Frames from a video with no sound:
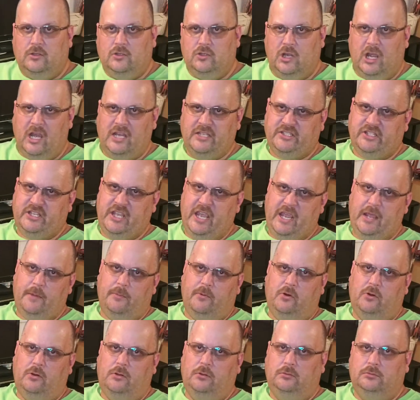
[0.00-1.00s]
cross
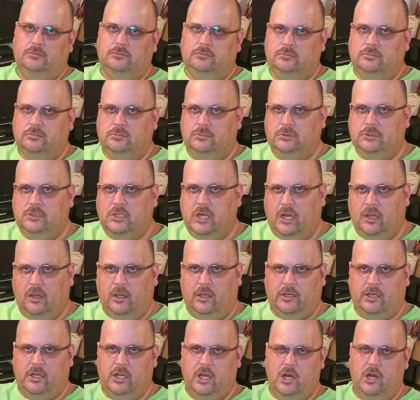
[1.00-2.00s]
cable,
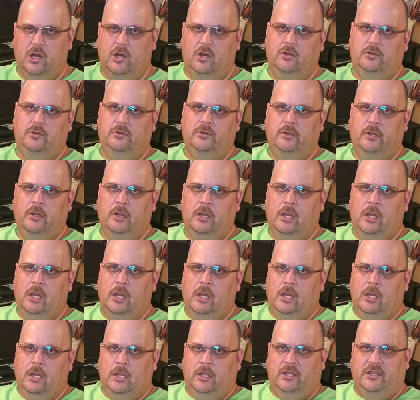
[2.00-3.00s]
color code.
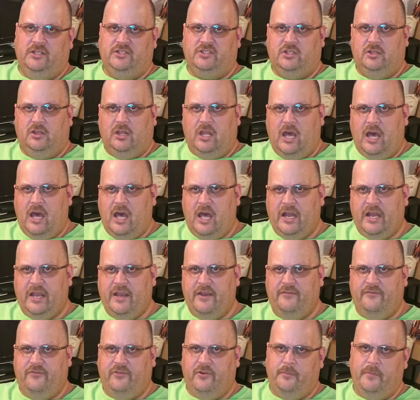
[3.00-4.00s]
There's a lot
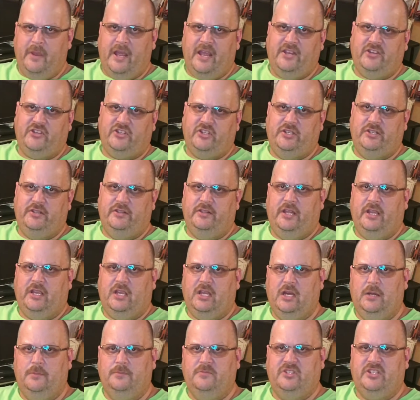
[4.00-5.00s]
of information
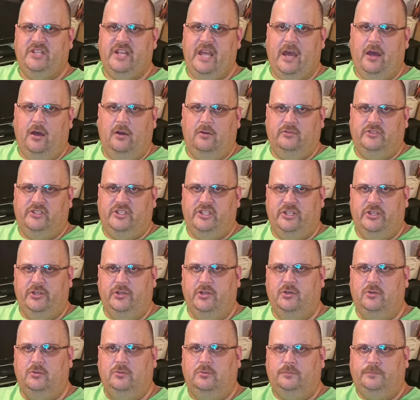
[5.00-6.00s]
that comes down
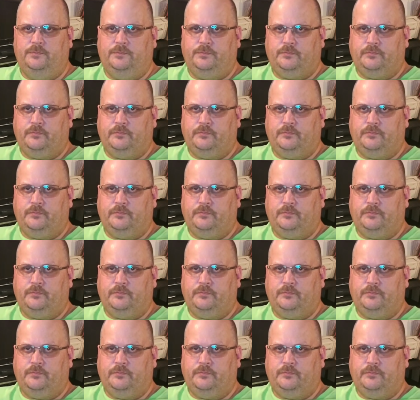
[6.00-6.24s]
to